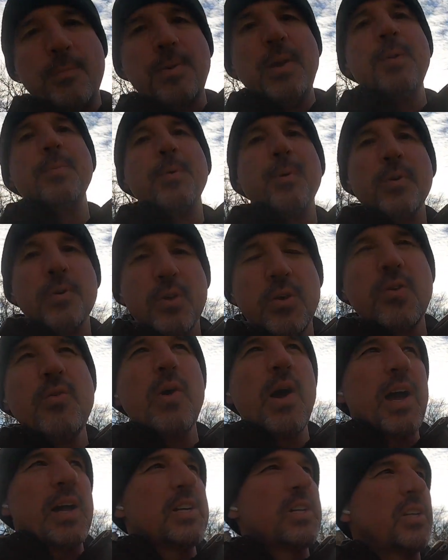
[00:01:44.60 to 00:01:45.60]
people you
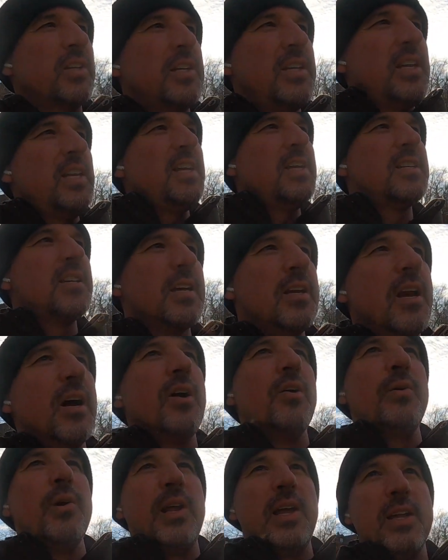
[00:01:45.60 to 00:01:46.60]
actually need to
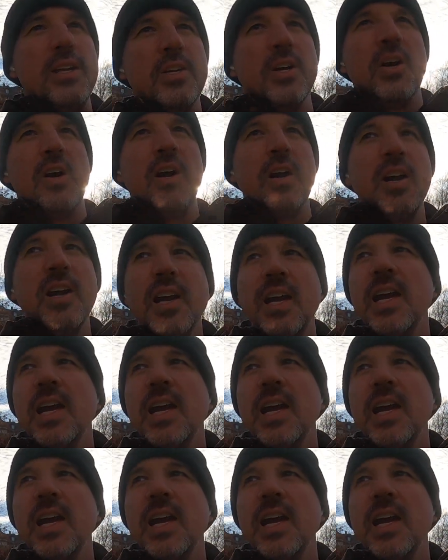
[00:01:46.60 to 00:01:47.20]
know in HR